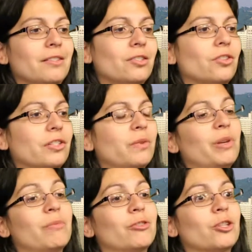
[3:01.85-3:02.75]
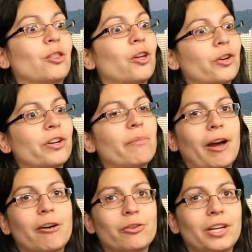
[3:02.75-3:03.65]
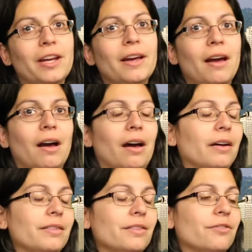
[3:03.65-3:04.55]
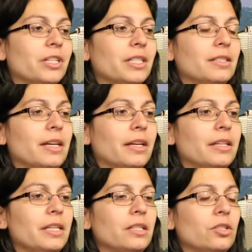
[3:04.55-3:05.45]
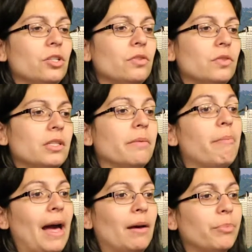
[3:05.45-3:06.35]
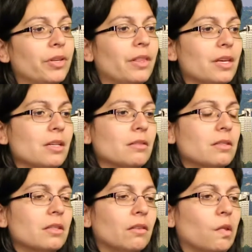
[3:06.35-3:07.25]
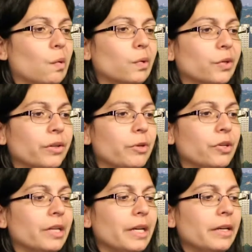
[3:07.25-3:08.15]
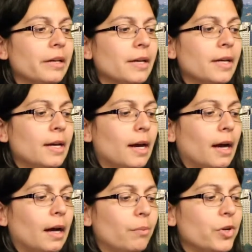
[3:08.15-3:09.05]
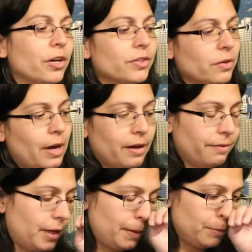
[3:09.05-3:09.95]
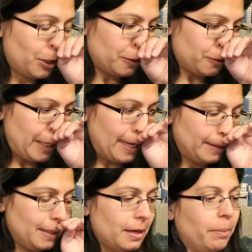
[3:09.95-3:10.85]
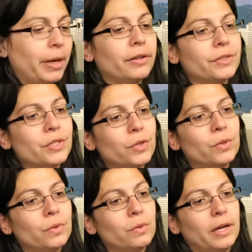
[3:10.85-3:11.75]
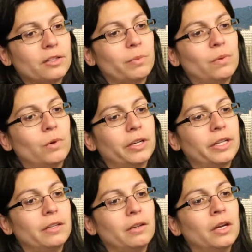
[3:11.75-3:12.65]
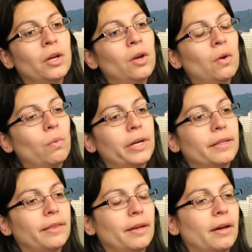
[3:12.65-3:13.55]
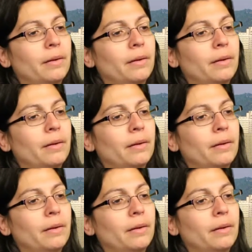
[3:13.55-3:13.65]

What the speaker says: start to be able to learn about different techniques to use to map things in the local community. We also have Dr. Kathy Appelt, who has been working with